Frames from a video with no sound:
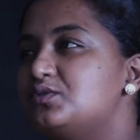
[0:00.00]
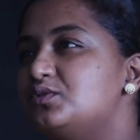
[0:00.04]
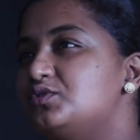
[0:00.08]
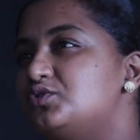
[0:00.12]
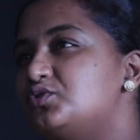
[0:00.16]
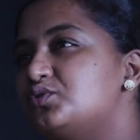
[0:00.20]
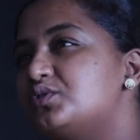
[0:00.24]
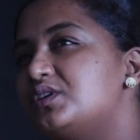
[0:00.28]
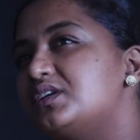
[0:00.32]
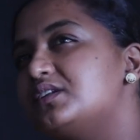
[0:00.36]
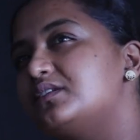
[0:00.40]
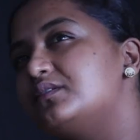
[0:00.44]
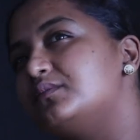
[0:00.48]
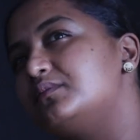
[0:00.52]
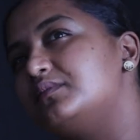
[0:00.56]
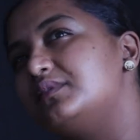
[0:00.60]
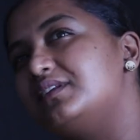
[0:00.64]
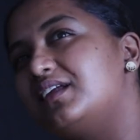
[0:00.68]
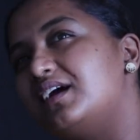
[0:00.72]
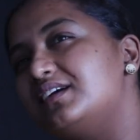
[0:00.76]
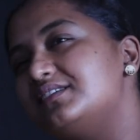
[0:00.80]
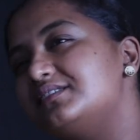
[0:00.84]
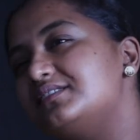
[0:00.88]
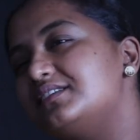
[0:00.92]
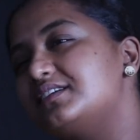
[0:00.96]
during
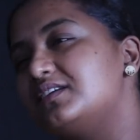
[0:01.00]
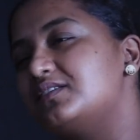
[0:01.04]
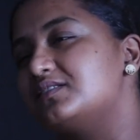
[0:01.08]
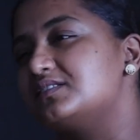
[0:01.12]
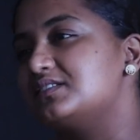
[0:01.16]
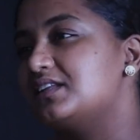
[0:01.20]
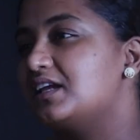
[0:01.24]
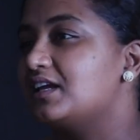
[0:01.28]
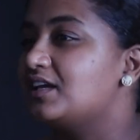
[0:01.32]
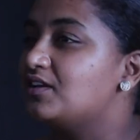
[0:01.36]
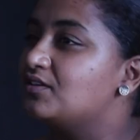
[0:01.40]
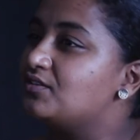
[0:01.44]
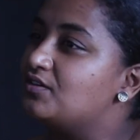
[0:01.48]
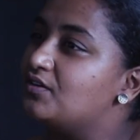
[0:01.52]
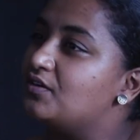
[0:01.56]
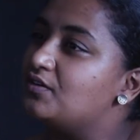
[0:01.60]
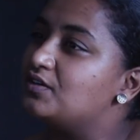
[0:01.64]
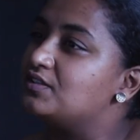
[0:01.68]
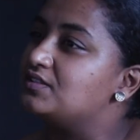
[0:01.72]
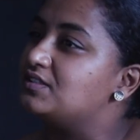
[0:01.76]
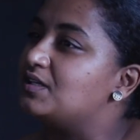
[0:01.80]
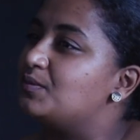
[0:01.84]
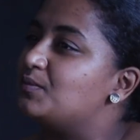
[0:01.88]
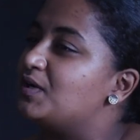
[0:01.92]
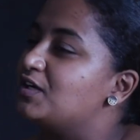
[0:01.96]
nursing, I was like, you know
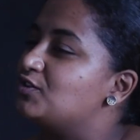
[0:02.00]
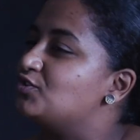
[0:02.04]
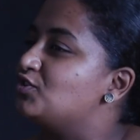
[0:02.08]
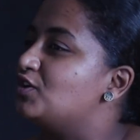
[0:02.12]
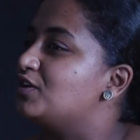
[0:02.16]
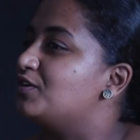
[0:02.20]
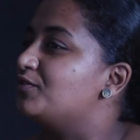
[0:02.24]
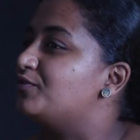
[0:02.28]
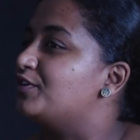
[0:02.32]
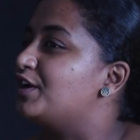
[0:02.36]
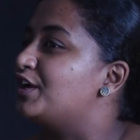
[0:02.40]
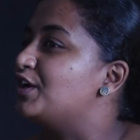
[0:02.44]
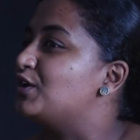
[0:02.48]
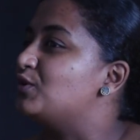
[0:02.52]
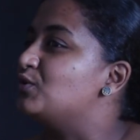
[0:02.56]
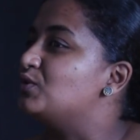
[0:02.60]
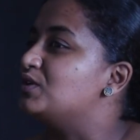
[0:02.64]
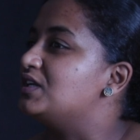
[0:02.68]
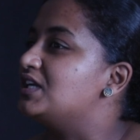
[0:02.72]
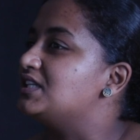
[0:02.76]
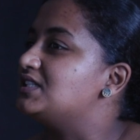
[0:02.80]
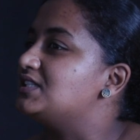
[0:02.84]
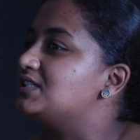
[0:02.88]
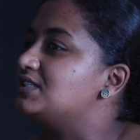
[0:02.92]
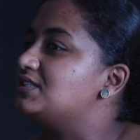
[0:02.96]
what, I'm actually very
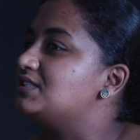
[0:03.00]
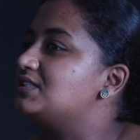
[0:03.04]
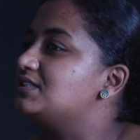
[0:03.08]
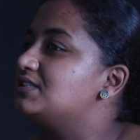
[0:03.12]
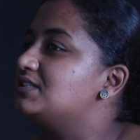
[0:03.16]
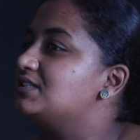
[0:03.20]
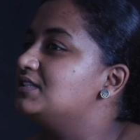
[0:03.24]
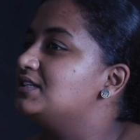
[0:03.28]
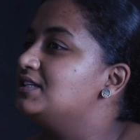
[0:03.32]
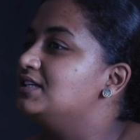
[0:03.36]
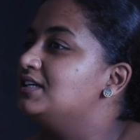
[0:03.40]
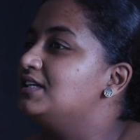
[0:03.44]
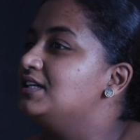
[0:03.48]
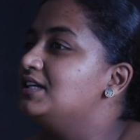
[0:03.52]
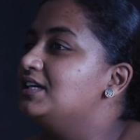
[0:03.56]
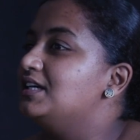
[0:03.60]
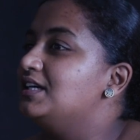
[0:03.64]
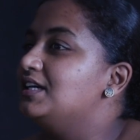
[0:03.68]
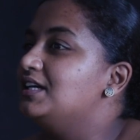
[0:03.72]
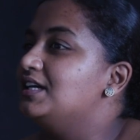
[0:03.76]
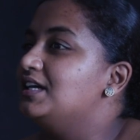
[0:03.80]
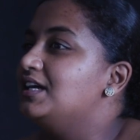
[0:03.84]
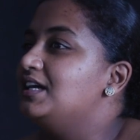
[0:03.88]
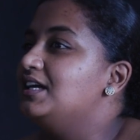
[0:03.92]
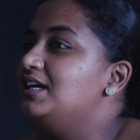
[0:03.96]
good at it.
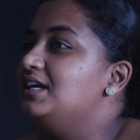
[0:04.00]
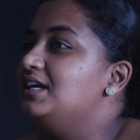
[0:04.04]
Yeah.